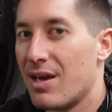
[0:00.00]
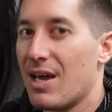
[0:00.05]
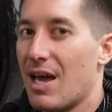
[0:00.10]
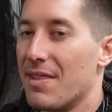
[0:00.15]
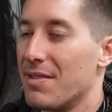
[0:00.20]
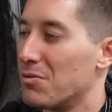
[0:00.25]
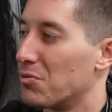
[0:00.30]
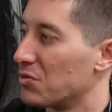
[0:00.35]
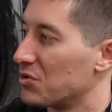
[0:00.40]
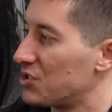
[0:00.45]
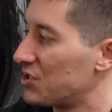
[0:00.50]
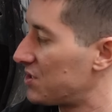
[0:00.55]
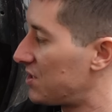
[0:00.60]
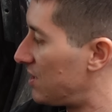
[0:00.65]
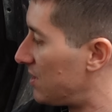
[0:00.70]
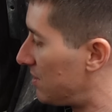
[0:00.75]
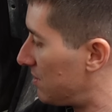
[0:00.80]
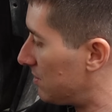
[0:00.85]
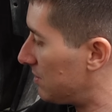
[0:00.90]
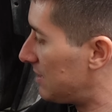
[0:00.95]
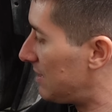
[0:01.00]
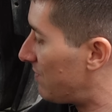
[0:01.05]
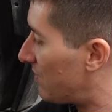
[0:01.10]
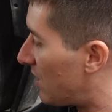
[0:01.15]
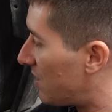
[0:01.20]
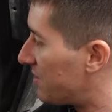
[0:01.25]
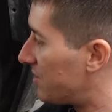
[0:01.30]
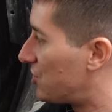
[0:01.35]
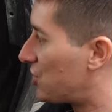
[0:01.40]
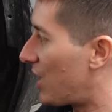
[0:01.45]
And then we're just gonna leave it
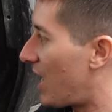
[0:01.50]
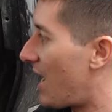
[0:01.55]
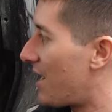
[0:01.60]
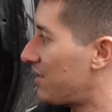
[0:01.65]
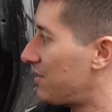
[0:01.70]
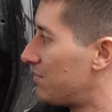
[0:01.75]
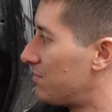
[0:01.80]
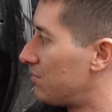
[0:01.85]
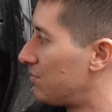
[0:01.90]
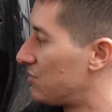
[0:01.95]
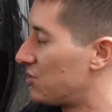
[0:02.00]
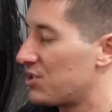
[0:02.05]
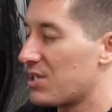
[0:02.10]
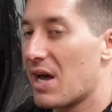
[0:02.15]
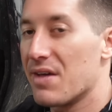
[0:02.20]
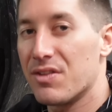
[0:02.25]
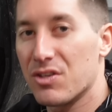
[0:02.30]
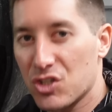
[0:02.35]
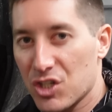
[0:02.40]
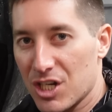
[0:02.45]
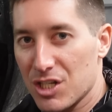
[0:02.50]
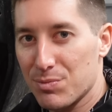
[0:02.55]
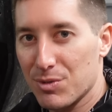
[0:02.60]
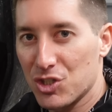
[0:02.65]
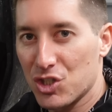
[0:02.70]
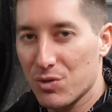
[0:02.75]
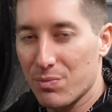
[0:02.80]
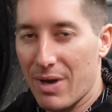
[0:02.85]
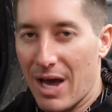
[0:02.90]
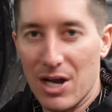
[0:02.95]
on the jack, slide the
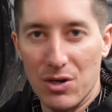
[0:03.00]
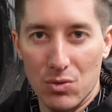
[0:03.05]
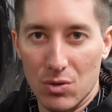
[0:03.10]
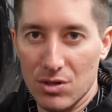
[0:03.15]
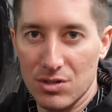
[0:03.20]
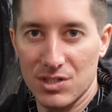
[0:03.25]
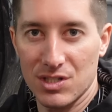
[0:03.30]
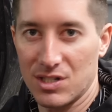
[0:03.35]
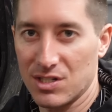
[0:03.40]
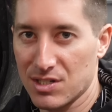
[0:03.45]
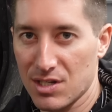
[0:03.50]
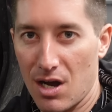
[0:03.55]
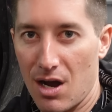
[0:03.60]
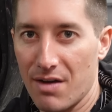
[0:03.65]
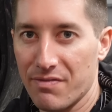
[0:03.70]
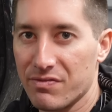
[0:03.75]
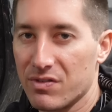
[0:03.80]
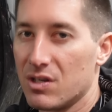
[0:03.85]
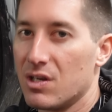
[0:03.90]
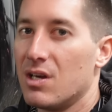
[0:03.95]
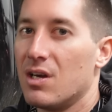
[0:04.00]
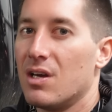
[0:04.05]
transmission backwards and it's off.